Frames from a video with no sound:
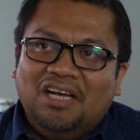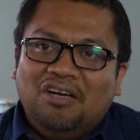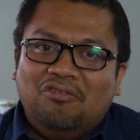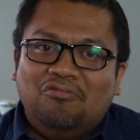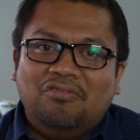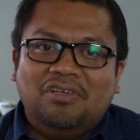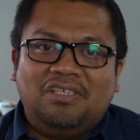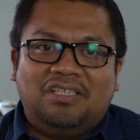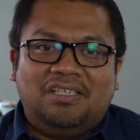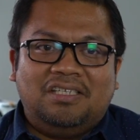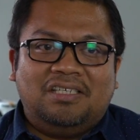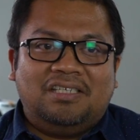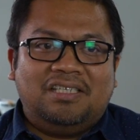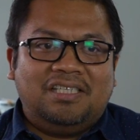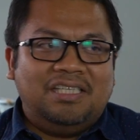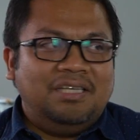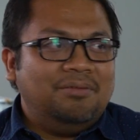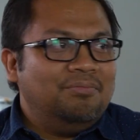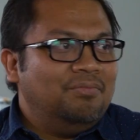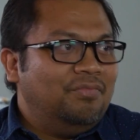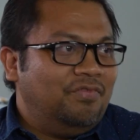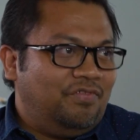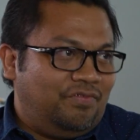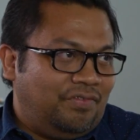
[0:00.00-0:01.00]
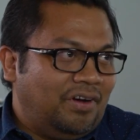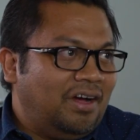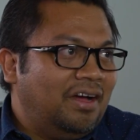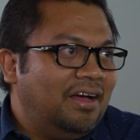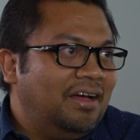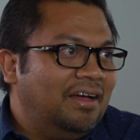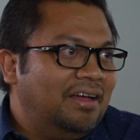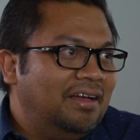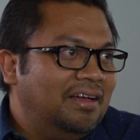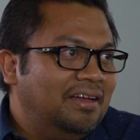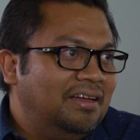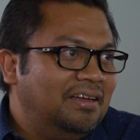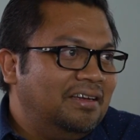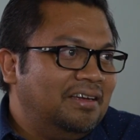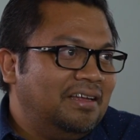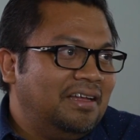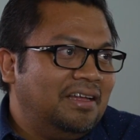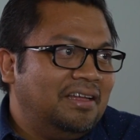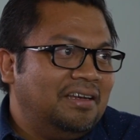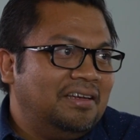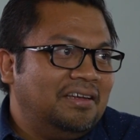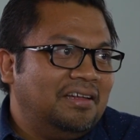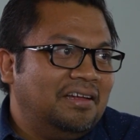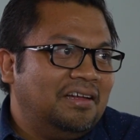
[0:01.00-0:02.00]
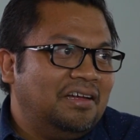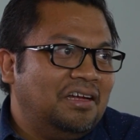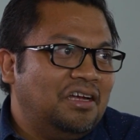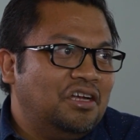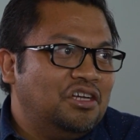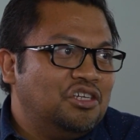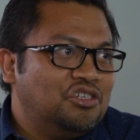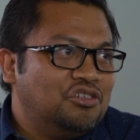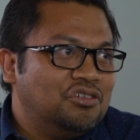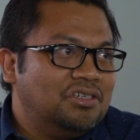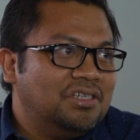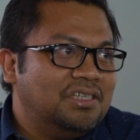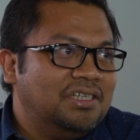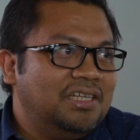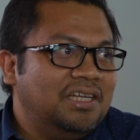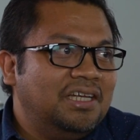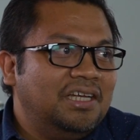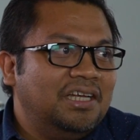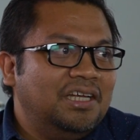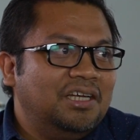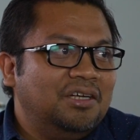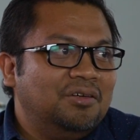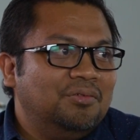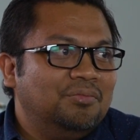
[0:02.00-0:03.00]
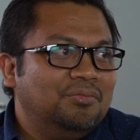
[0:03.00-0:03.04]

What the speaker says: which seem fun and interesting